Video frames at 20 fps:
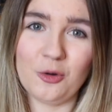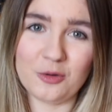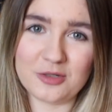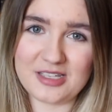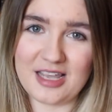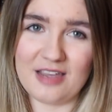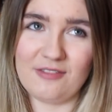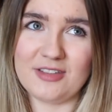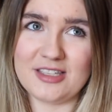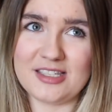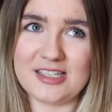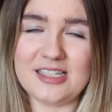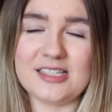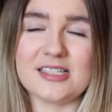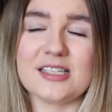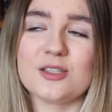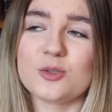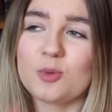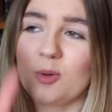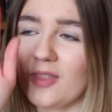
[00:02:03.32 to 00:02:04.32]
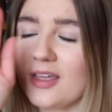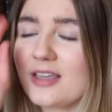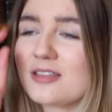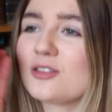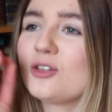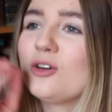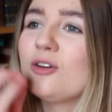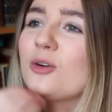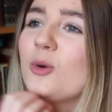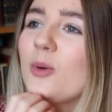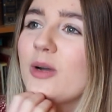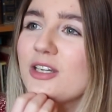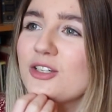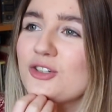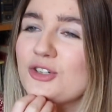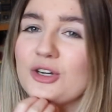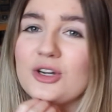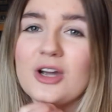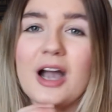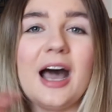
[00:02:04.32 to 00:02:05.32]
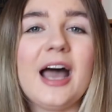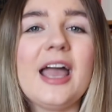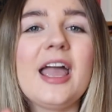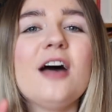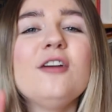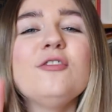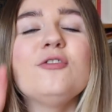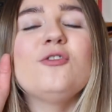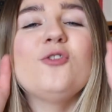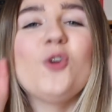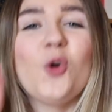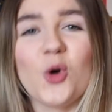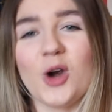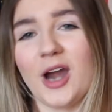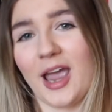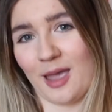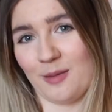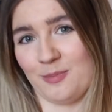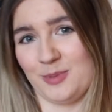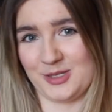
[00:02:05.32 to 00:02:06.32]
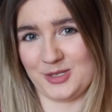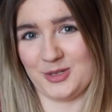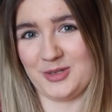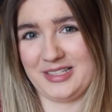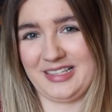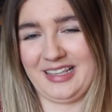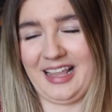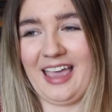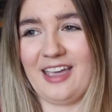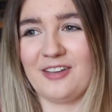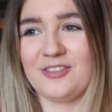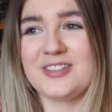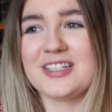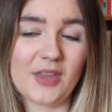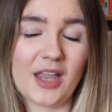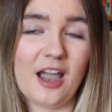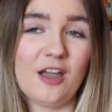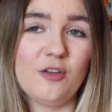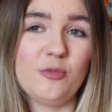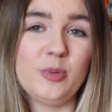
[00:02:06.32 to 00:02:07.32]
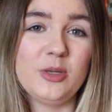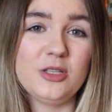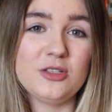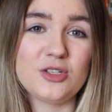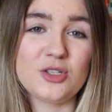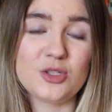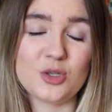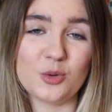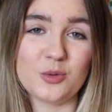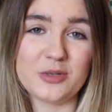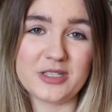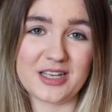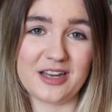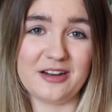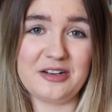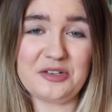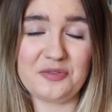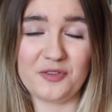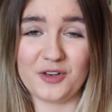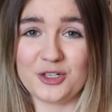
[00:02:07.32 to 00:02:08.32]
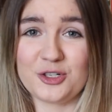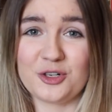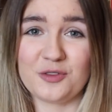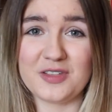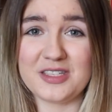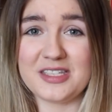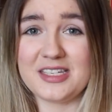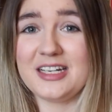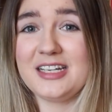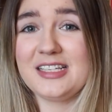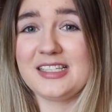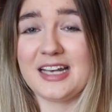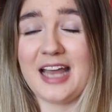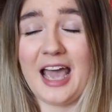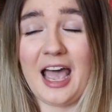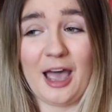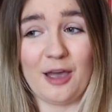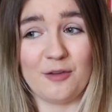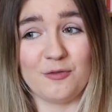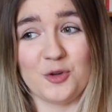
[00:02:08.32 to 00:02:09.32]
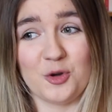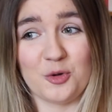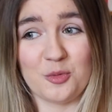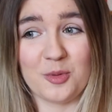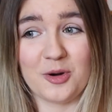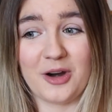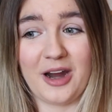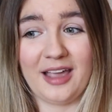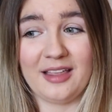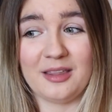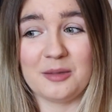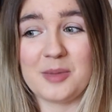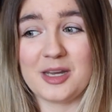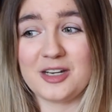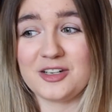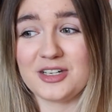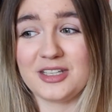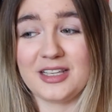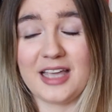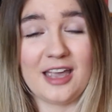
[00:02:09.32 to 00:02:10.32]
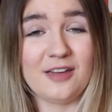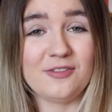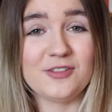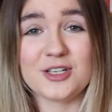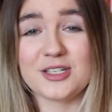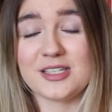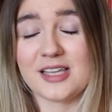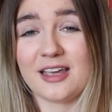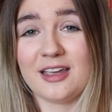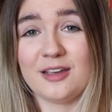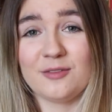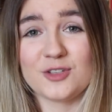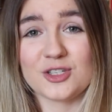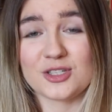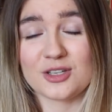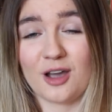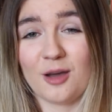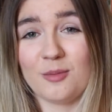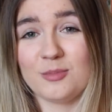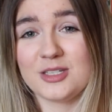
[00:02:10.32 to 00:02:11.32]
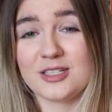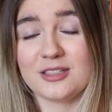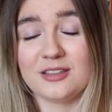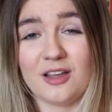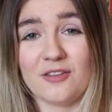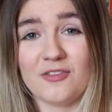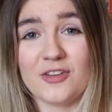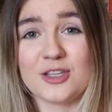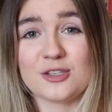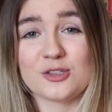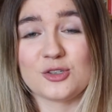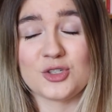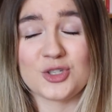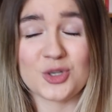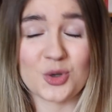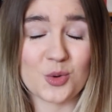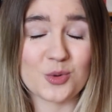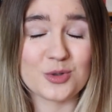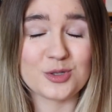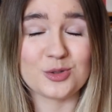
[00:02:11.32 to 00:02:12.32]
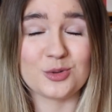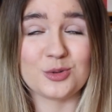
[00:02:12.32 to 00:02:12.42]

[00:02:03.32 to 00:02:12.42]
all 7 seasons. Well, that's not quite true. I have 4 episodes left. I've been so scared to finish off the series and have no more Elementary left because I have just come to love it so